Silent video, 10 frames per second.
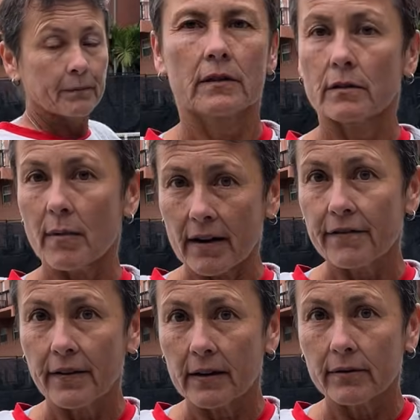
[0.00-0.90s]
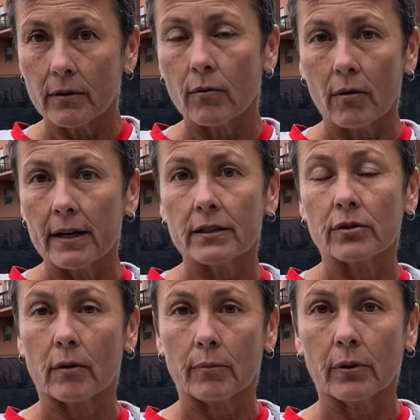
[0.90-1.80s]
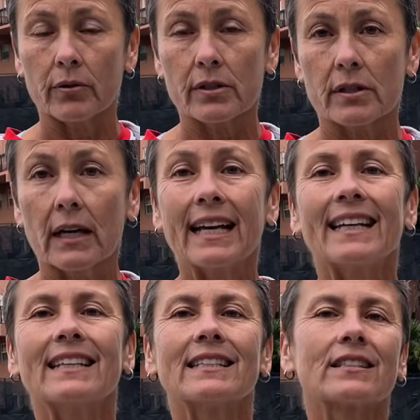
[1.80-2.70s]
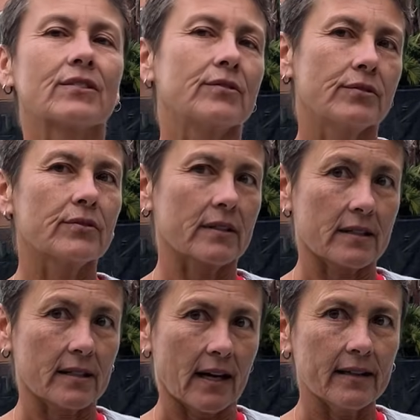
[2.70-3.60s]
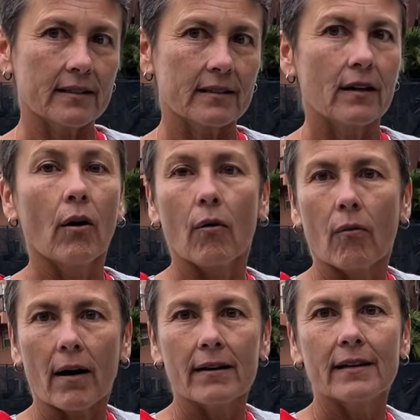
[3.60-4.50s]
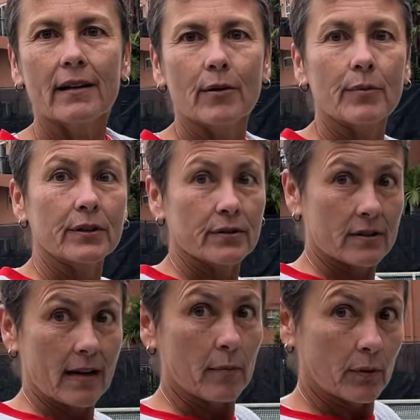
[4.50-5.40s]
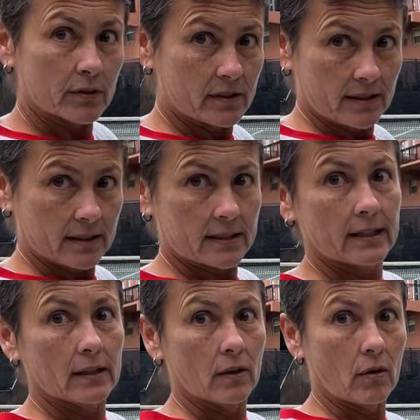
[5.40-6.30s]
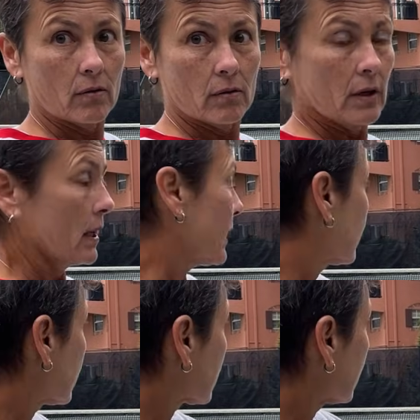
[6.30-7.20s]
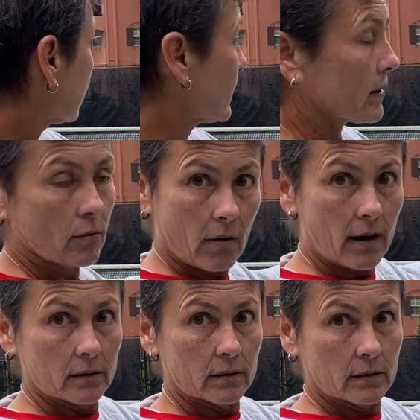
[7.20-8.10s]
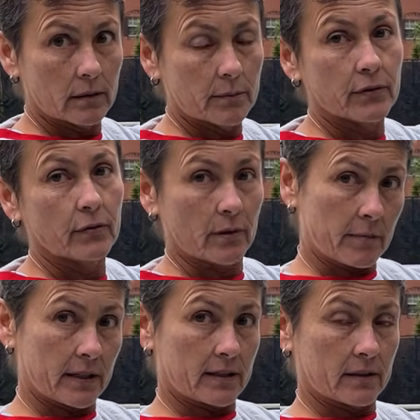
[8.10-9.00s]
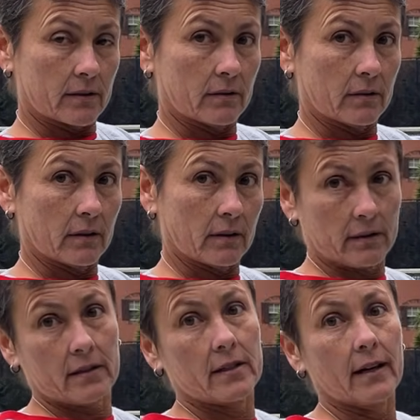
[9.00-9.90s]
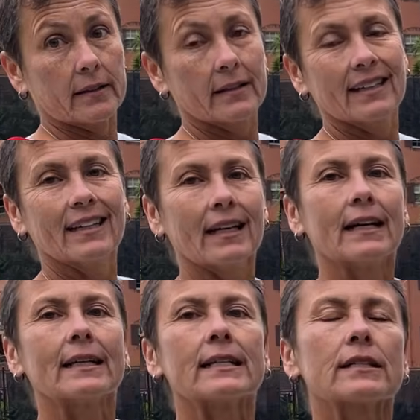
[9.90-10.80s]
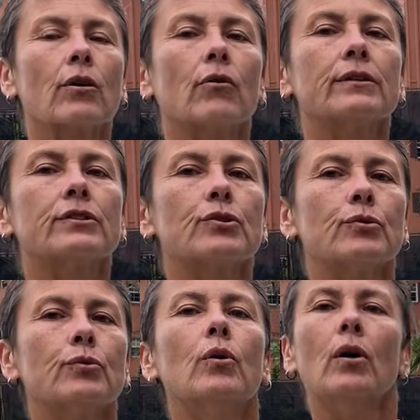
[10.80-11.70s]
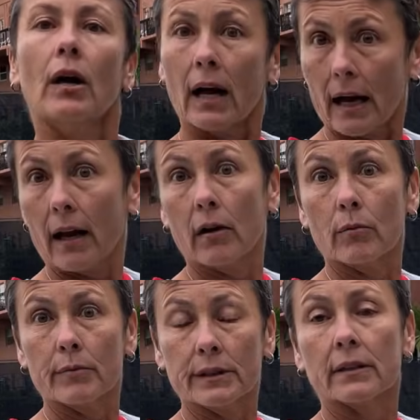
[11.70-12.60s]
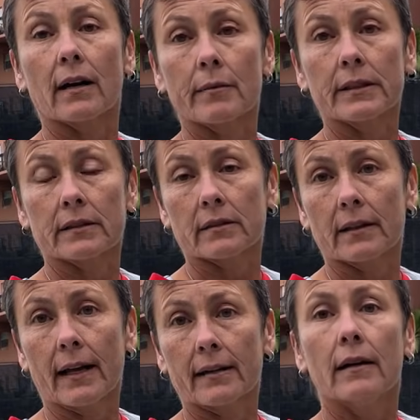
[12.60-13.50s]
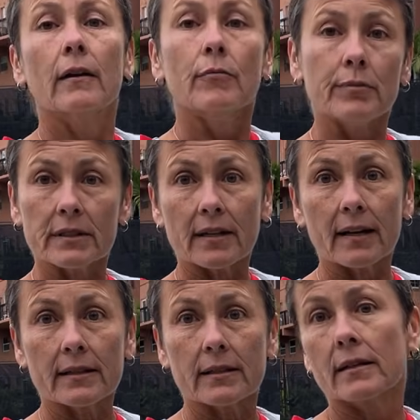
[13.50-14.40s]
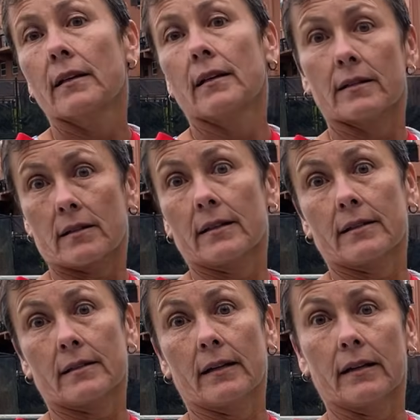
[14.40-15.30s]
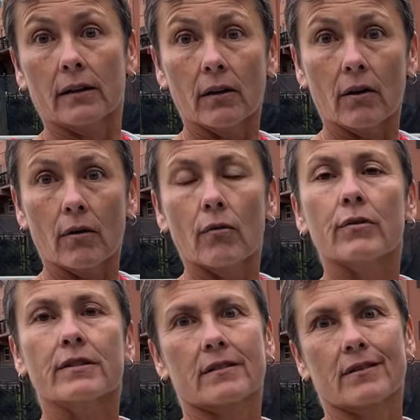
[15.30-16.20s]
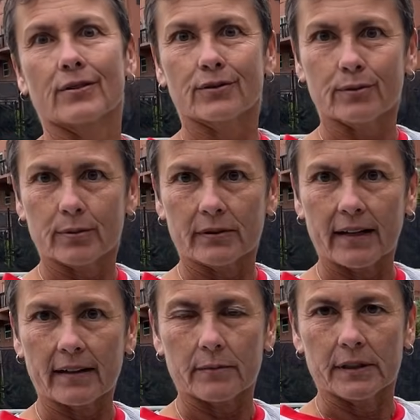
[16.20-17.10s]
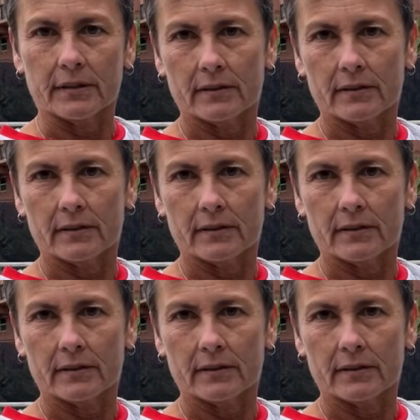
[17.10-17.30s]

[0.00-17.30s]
So my favorite way to approach is to use a slice. Why? Because that ball is gonna sit low and it's gonna take a while before it makes it to the other side, and it's going to help me come into the net. Besides, it's gonna stay low, which is going to protect me.